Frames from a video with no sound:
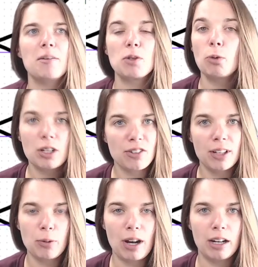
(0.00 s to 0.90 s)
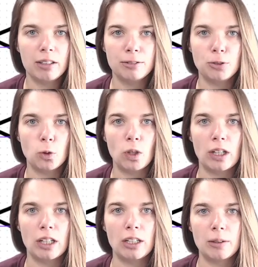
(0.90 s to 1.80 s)
So it works really well
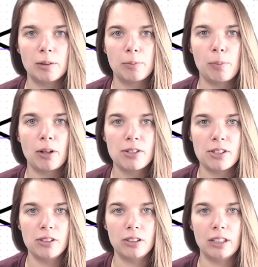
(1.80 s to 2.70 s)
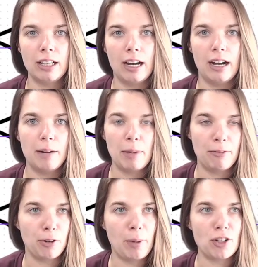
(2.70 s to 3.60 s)
for personal
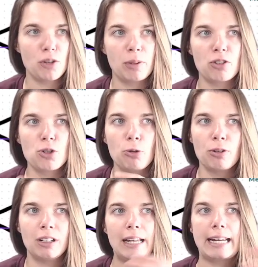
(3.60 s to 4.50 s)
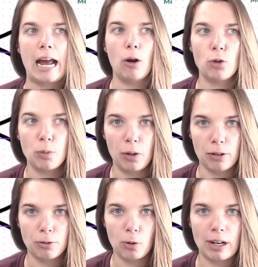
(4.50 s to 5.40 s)
information, but there's no real like output
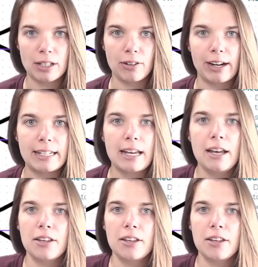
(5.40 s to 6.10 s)
for it, right?